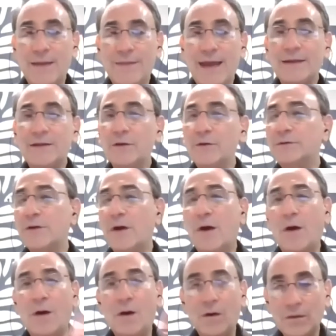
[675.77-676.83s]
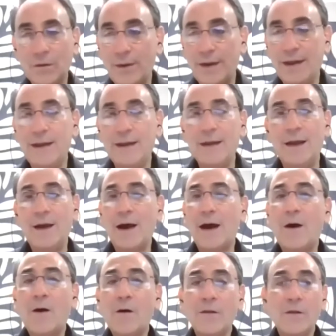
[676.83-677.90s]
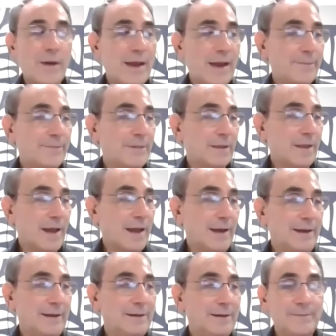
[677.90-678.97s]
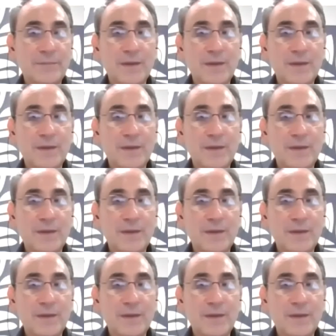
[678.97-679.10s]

And that goes all the way up the line.